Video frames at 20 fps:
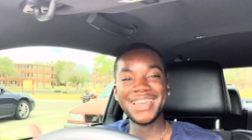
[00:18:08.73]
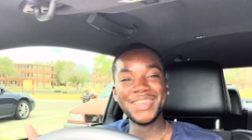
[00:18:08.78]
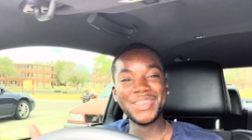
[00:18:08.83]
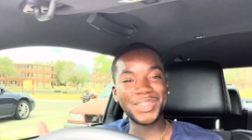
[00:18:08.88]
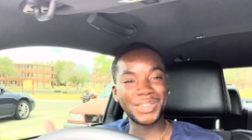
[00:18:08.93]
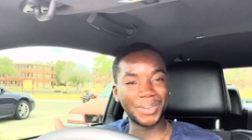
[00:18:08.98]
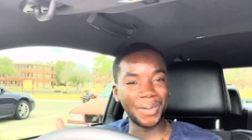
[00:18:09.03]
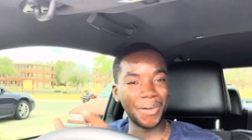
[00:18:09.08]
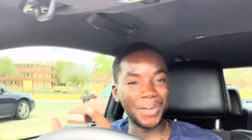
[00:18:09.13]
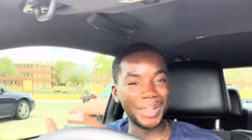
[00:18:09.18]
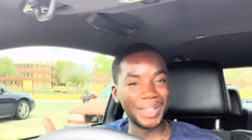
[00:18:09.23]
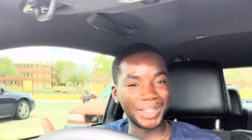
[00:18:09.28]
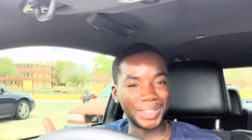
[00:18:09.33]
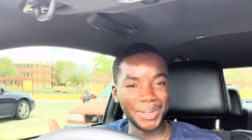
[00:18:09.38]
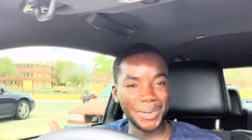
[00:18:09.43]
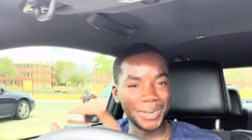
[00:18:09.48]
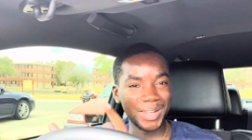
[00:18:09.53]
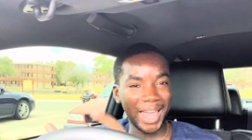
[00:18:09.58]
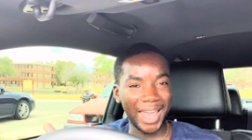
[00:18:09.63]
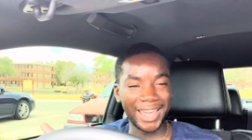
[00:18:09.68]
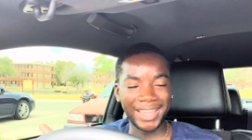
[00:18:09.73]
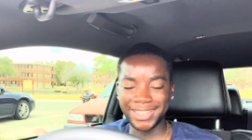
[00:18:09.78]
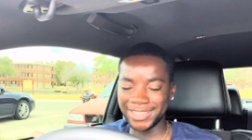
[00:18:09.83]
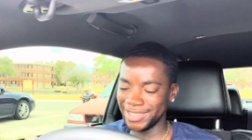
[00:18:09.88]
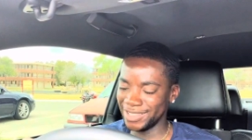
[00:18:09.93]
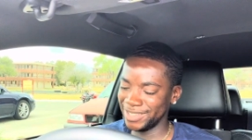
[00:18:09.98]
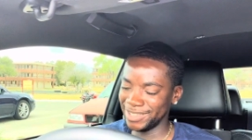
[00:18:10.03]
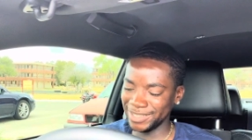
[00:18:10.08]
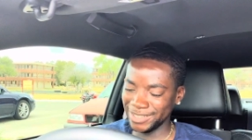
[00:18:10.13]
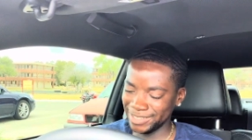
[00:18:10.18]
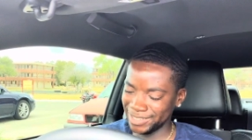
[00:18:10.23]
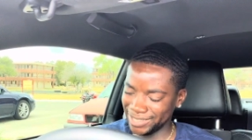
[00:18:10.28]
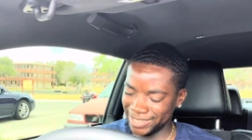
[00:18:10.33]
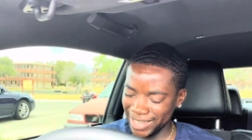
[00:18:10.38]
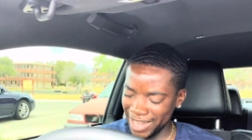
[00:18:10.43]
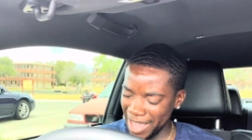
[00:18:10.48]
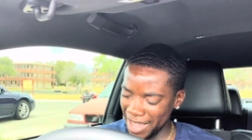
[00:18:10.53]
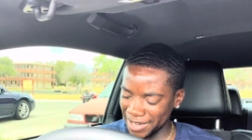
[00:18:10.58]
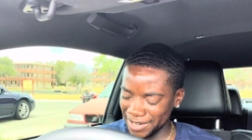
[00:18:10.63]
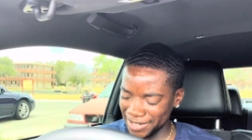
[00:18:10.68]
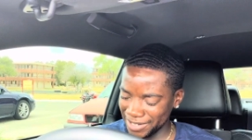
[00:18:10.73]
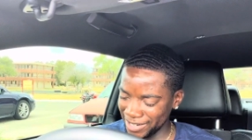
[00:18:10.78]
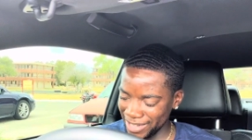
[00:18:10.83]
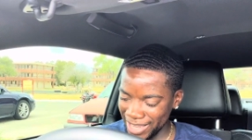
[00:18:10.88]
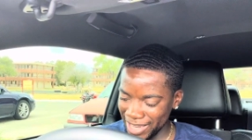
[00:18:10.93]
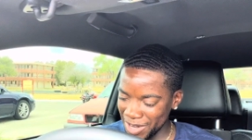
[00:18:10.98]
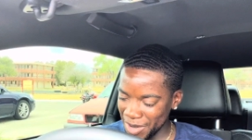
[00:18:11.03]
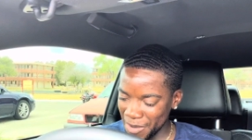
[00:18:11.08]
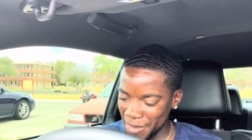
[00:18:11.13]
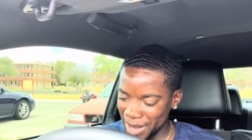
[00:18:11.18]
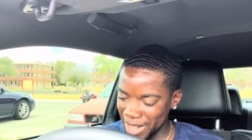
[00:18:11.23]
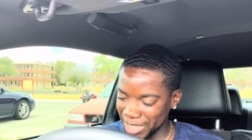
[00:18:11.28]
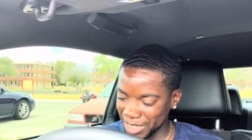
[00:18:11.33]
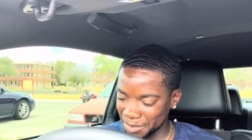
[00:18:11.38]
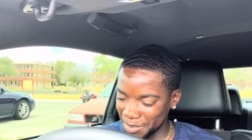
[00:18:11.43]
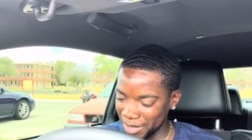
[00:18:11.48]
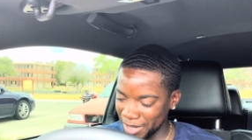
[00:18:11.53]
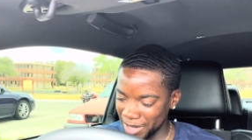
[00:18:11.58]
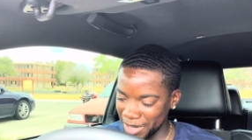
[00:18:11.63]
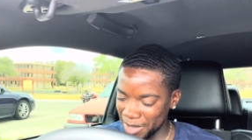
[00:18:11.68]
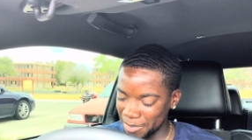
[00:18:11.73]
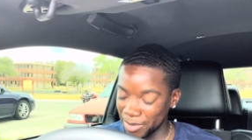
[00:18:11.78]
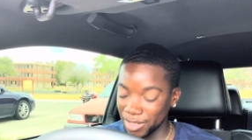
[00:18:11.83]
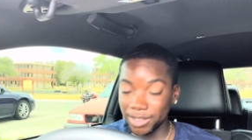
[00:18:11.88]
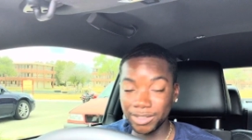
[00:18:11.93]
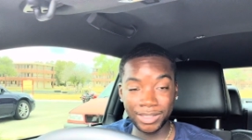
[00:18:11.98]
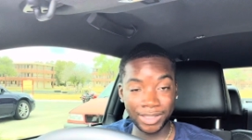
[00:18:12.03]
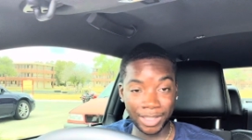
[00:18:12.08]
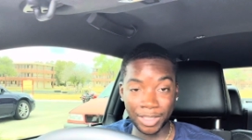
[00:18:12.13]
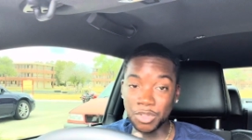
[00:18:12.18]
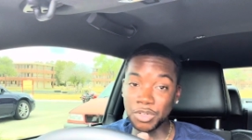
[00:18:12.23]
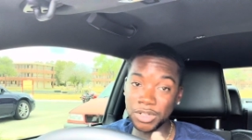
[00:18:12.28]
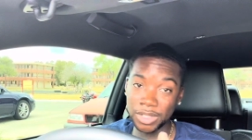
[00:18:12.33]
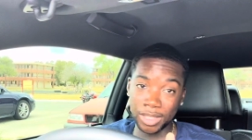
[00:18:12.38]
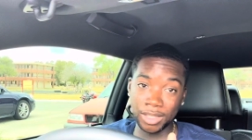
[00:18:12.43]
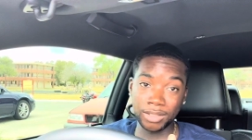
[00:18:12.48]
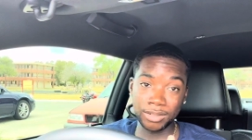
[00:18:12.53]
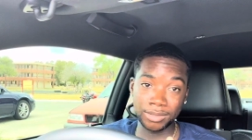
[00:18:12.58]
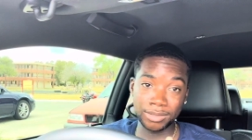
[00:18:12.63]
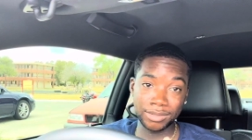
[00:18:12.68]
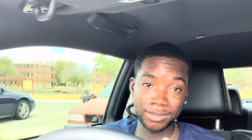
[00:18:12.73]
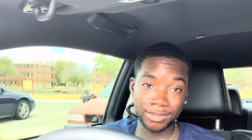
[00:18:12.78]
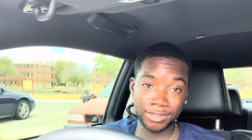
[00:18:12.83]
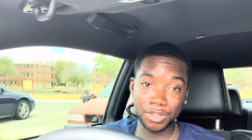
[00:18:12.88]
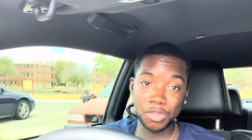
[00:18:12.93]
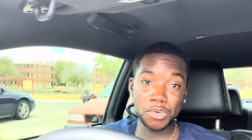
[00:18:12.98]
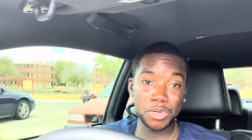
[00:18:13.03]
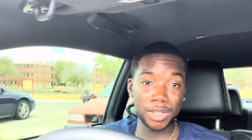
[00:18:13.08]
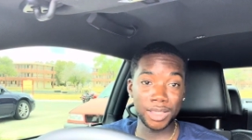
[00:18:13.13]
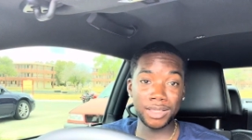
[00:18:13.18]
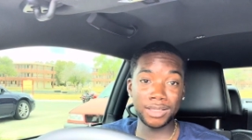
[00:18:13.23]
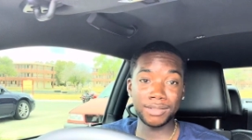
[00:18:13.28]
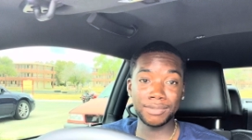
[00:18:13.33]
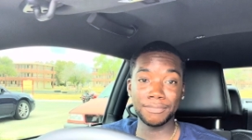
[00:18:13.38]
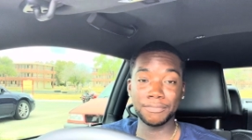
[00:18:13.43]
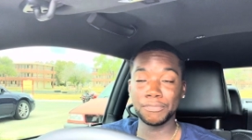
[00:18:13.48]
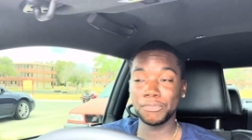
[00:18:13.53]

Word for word: you scrolling through like, did I, ain't no way I spent all that money. Yeah, you did. You did.